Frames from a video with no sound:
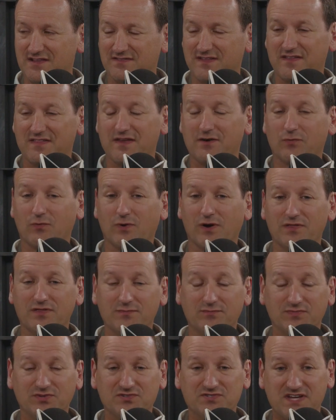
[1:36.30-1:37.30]
they then run
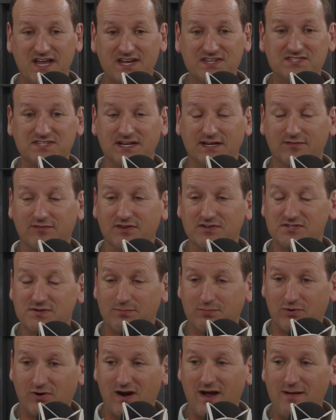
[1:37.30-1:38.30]
them through testing and if there's a
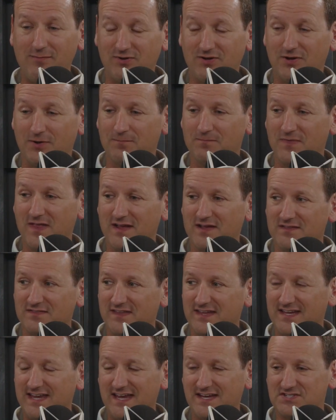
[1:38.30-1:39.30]
problem
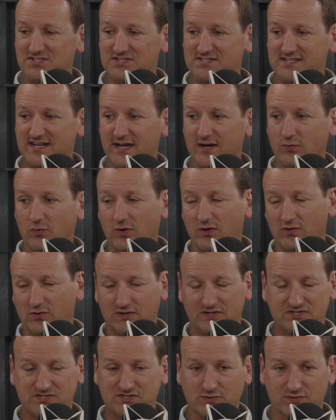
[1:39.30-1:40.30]
they can't just say well
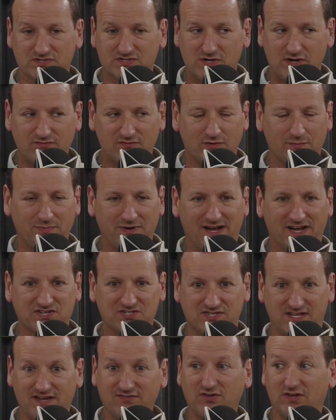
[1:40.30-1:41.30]
let's do a software
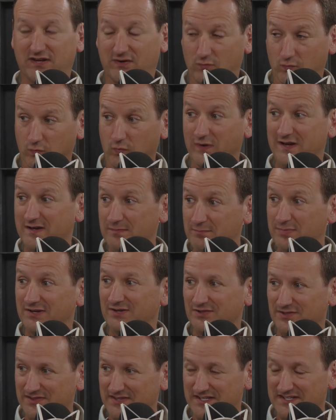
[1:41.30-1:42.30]
patch they have to like
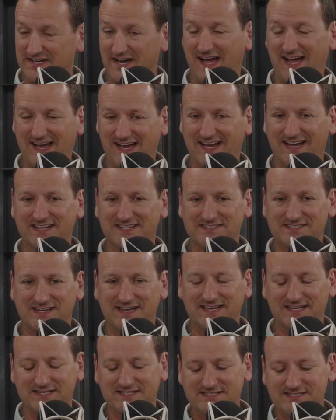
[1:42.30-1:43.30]
rebuild the dies
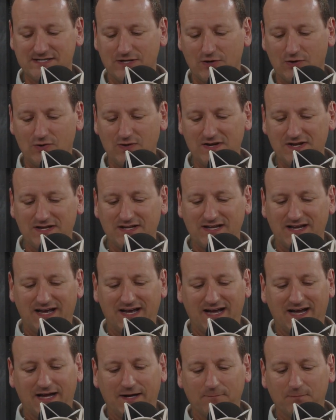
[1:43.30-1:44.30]
and so
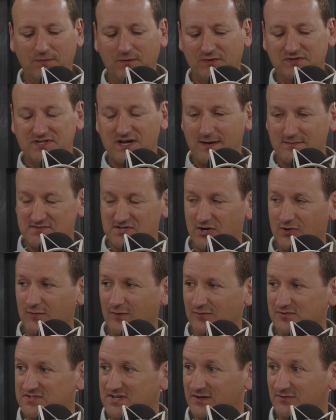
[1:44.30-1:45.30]
uh, what tom's
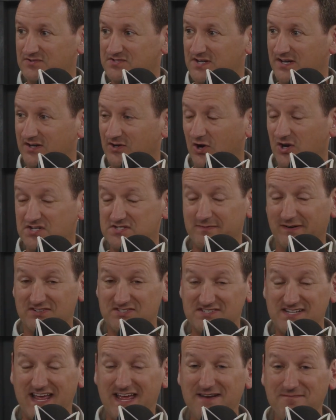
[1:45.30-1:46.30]
hardware was saying was that it costs
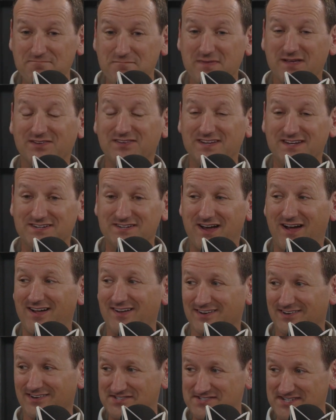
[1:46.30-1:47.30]
about $10 million
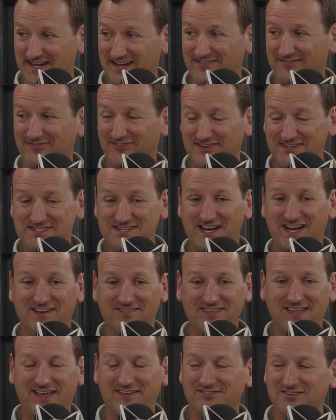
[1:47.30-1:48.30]
every
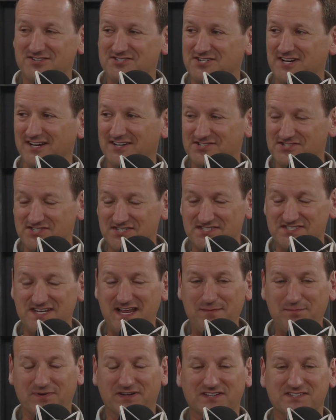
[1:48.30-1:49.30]
time they have to change the
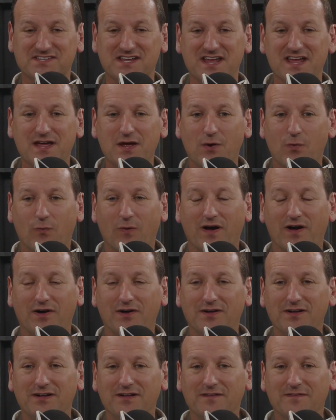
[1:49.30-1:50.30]
steppings
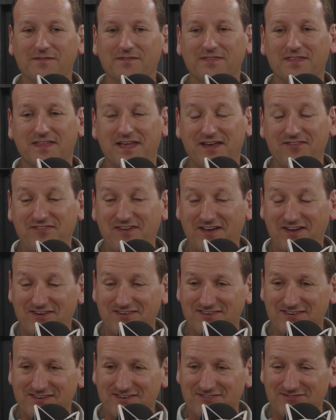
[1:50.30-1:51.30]
well they
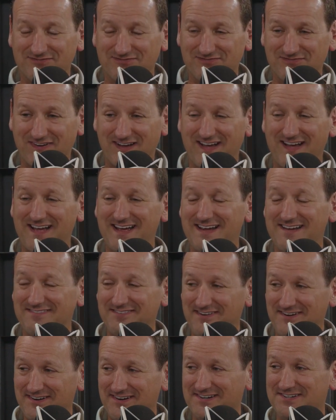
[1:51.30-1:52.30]
found
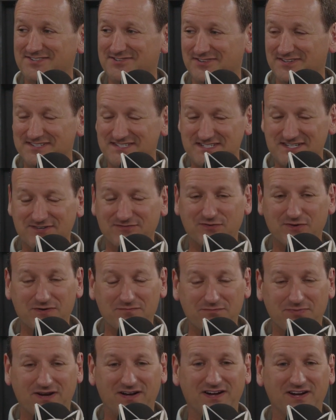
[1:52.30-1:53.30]
500
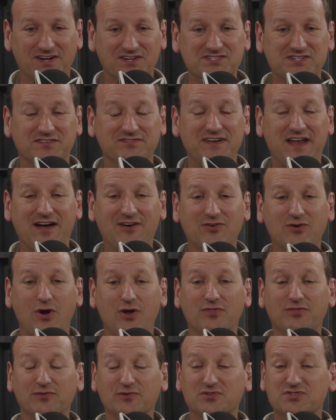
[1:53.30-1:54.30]
different bugs and have now
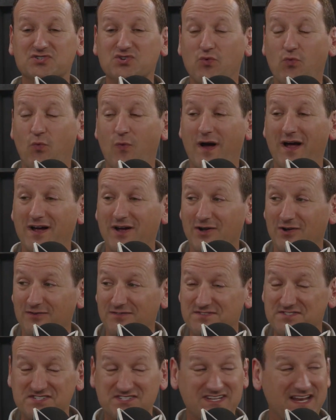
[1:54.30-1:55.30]
gone through
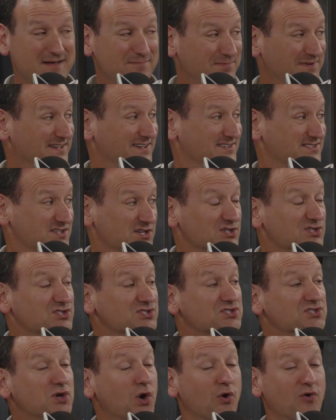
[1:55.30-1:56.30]
12 steppings
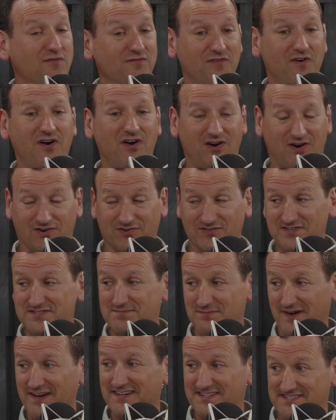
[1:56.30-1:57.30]
so far. This
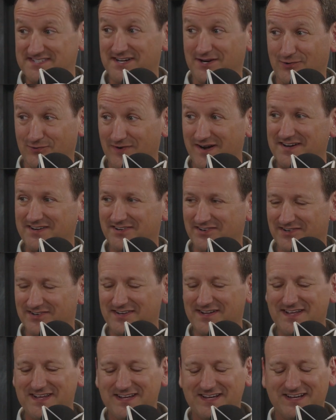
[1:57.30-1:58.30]
might set a
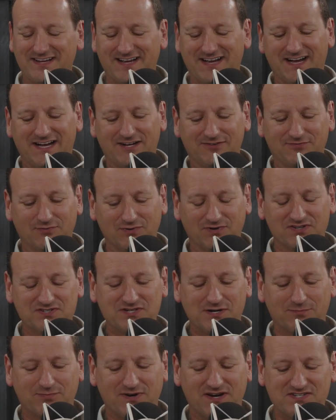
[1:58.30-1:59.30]
record uh, for
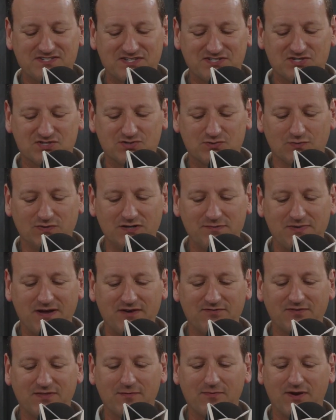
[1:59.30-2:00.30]
Intel processors. They're really
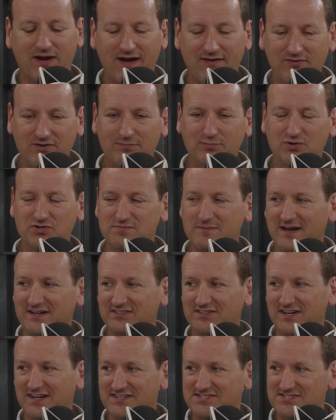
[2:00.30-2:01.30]
bad for them. They're having to push
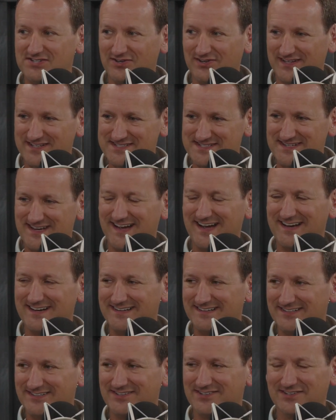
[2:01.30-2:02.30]
back to next year. That's not
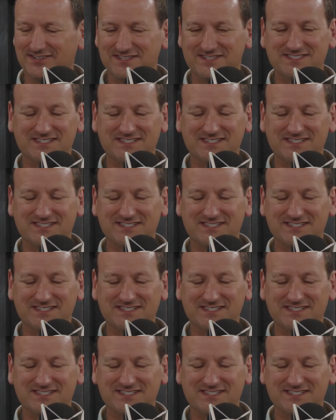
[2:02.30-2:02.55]
a good